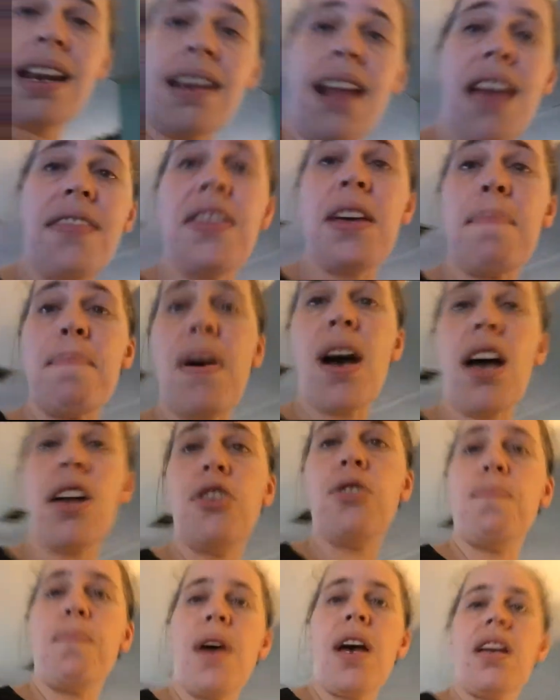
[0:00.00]
Nothing
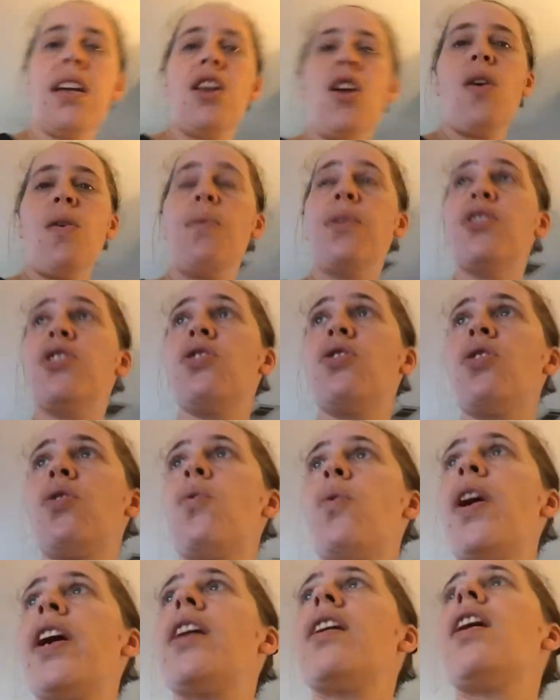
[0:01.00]
much, but you know, it was
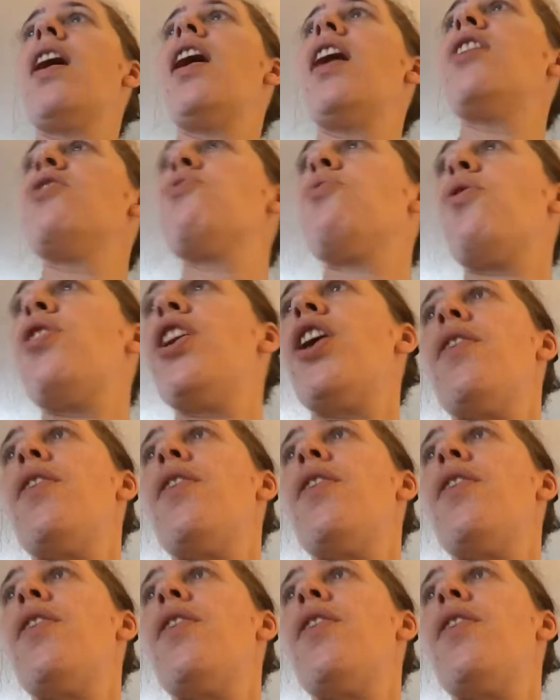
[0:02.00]
quick, short